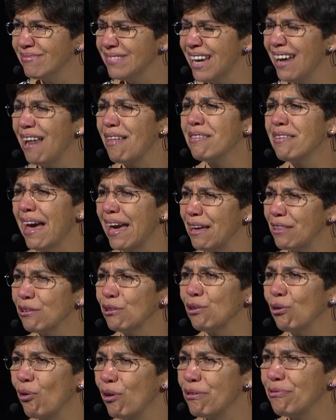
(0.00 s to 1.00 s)
And I thank
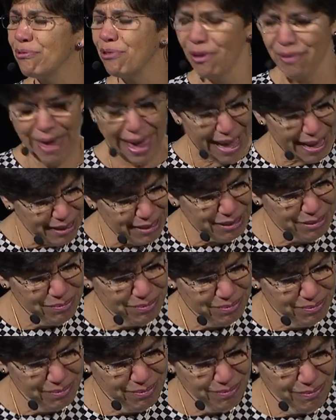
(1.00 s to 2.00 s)
the Lord for that.
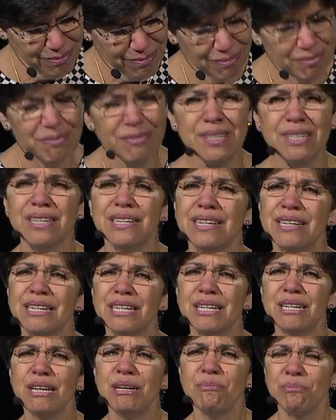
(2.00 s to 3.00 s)

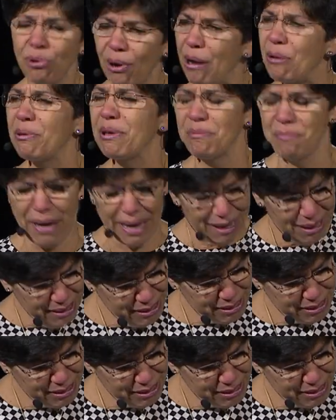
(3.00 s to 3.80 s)
Pray with me.